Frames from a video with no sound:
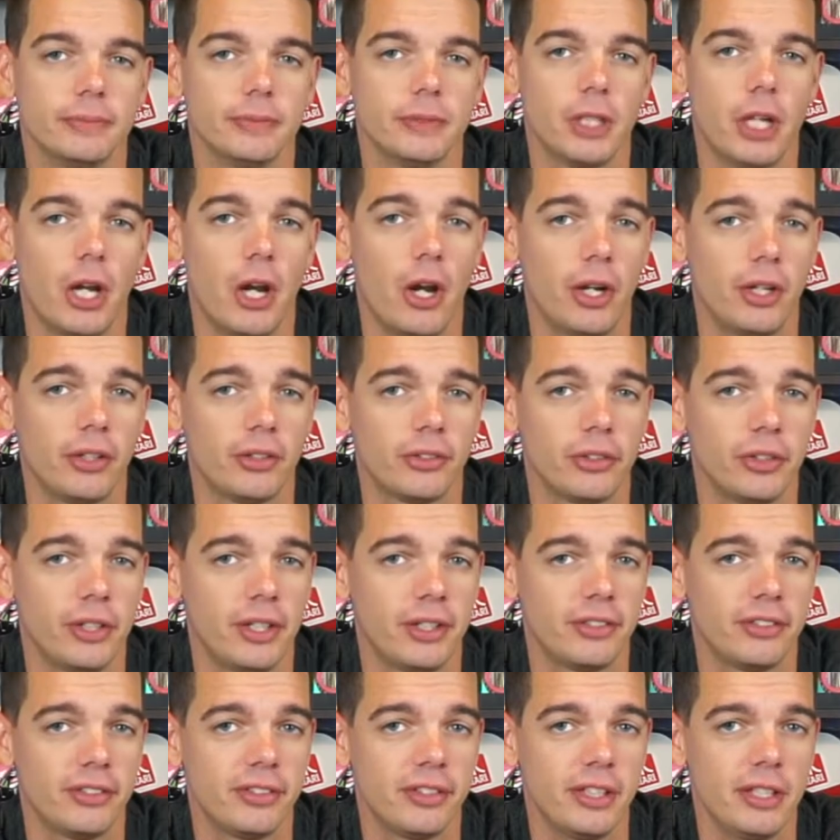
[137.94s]
Alright, so
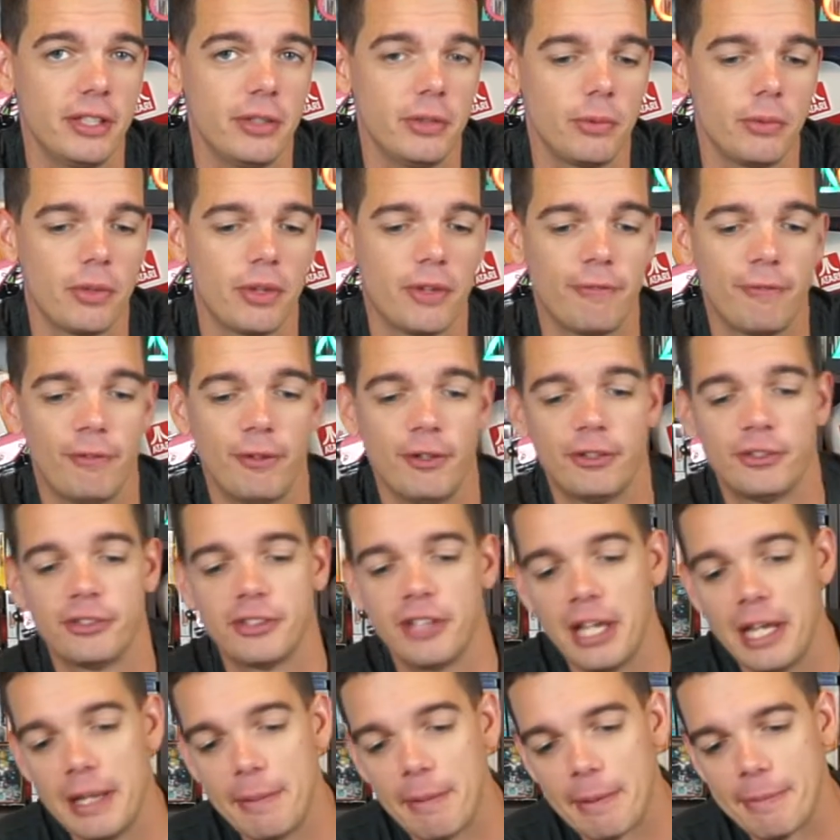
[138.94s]
let's see. The first
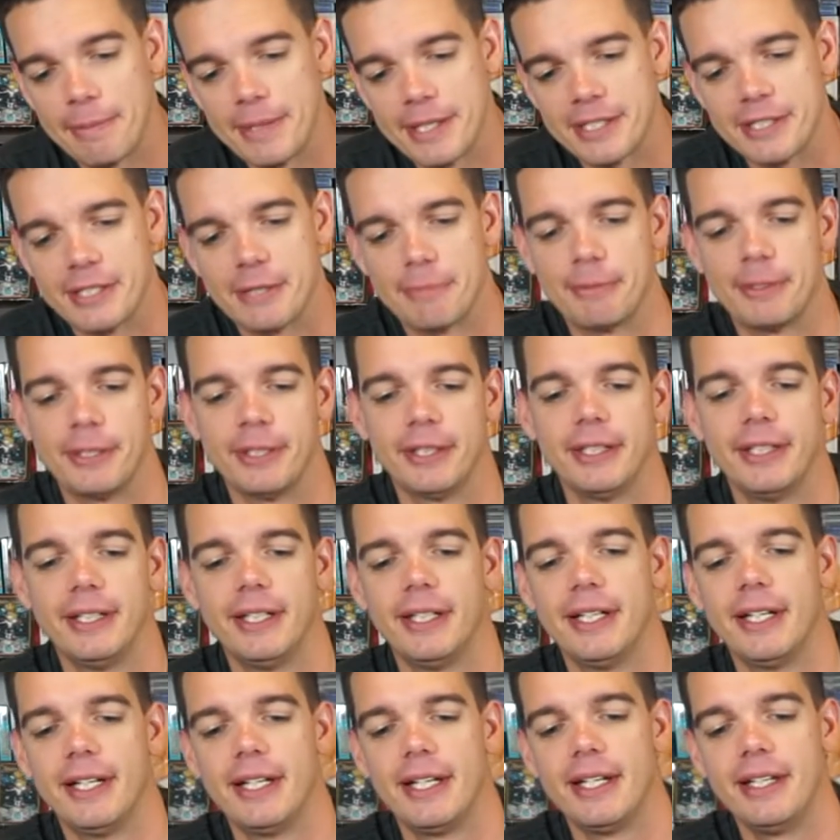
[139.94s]
game I picked up here
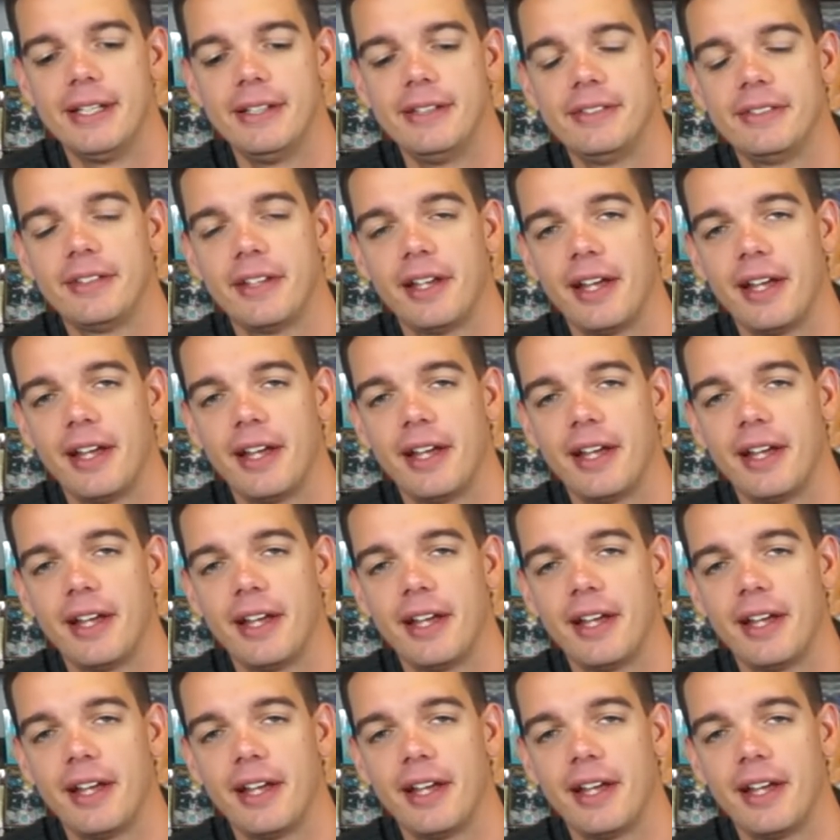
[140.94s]
is